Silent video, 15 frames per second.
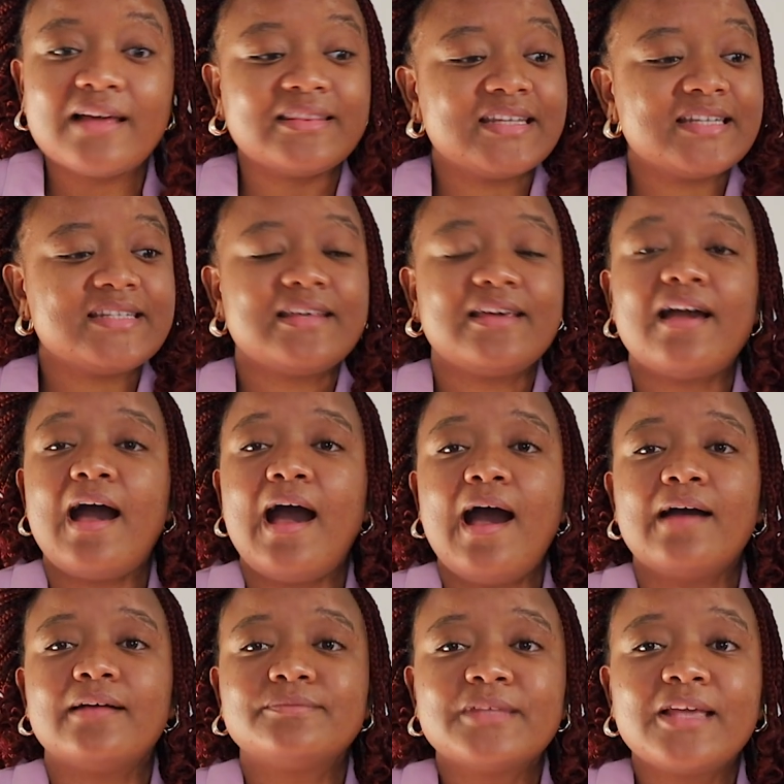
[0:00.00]
and they say,
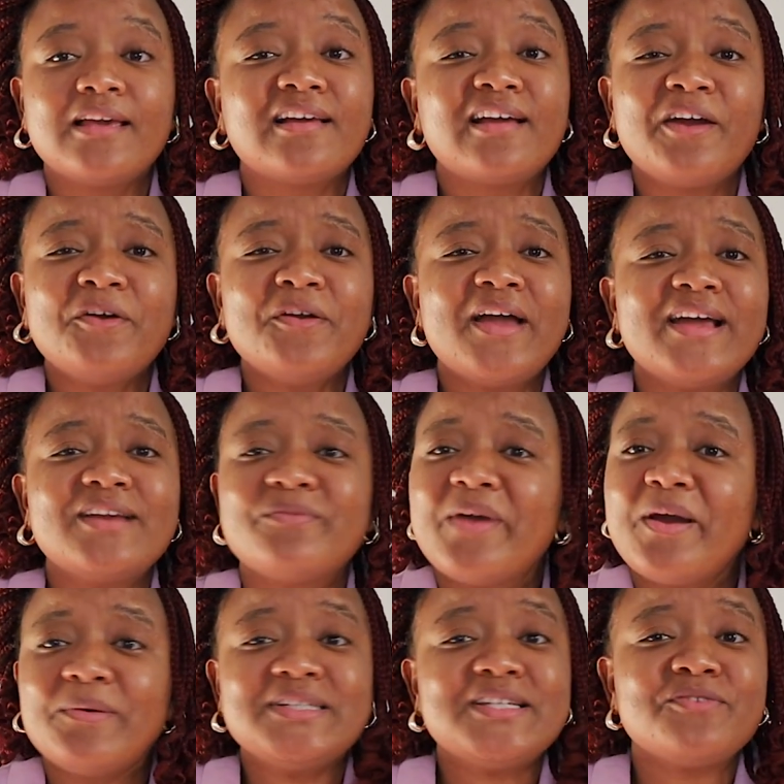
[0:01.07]
Caroline,
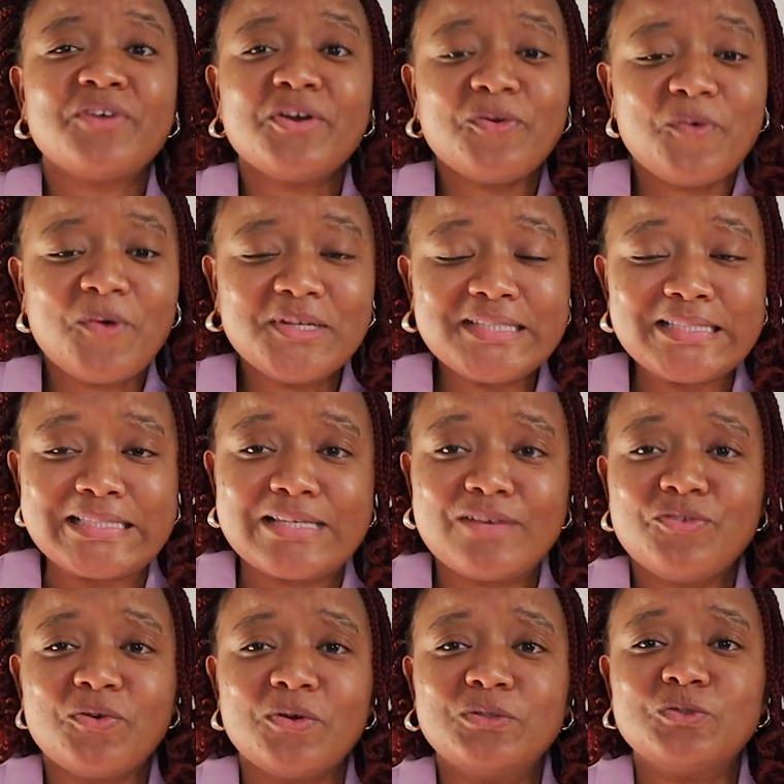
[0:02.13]
wear whatever you want,
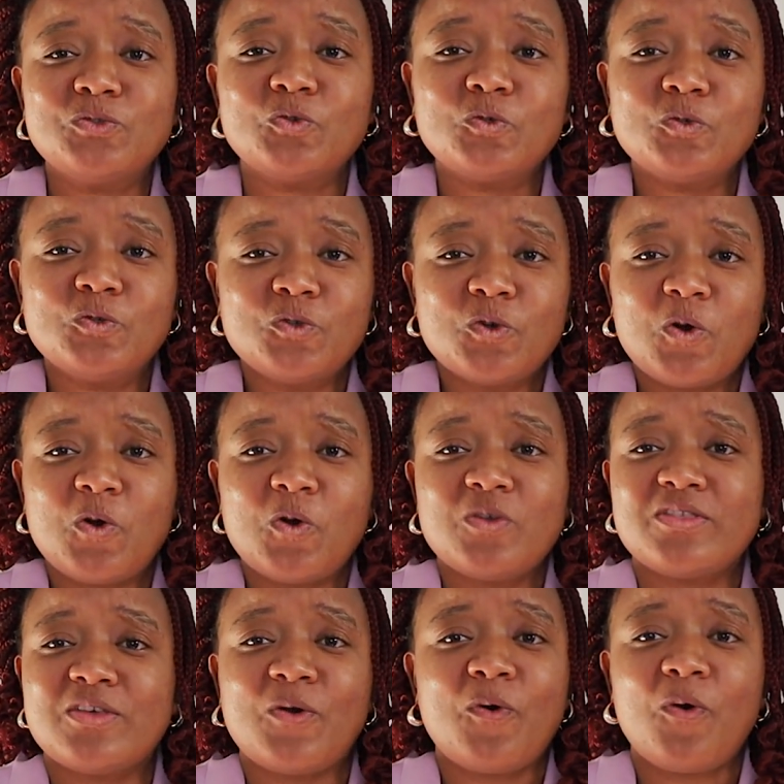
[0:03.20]
if you want to show
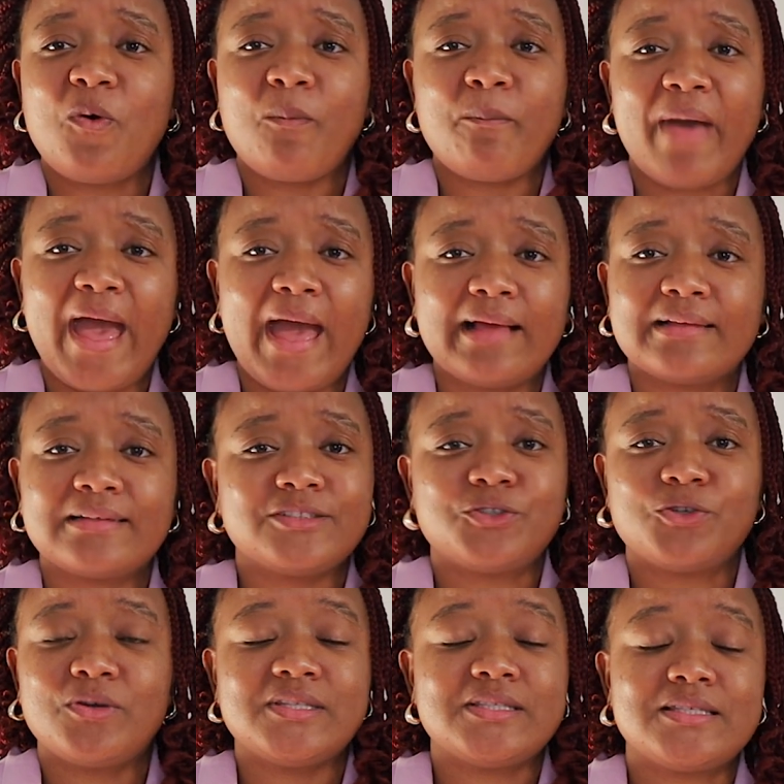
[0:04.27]
the whole back,
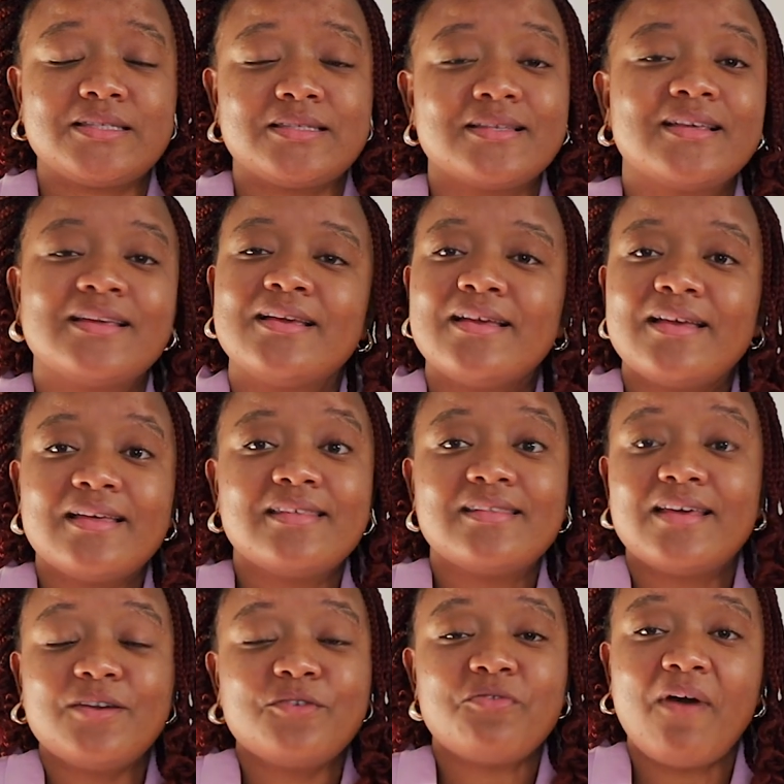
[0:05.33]
show it,
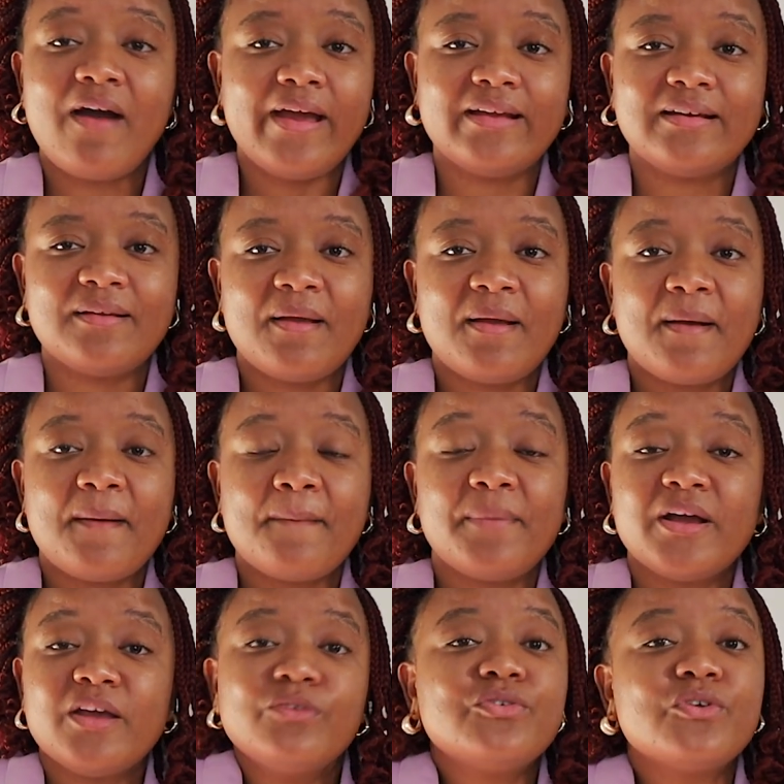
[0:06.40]
then fine.
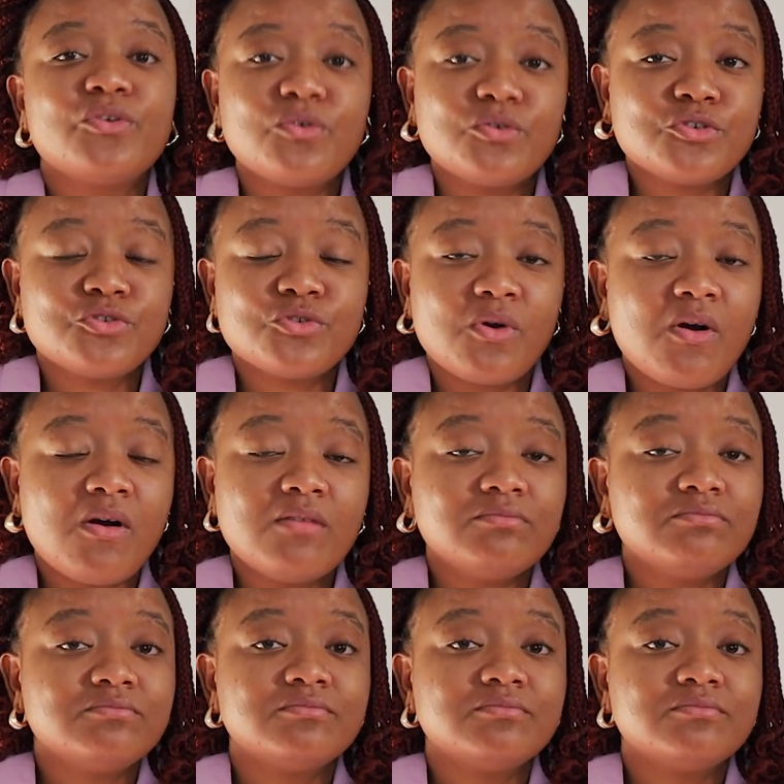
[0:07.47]
But if you're not sure,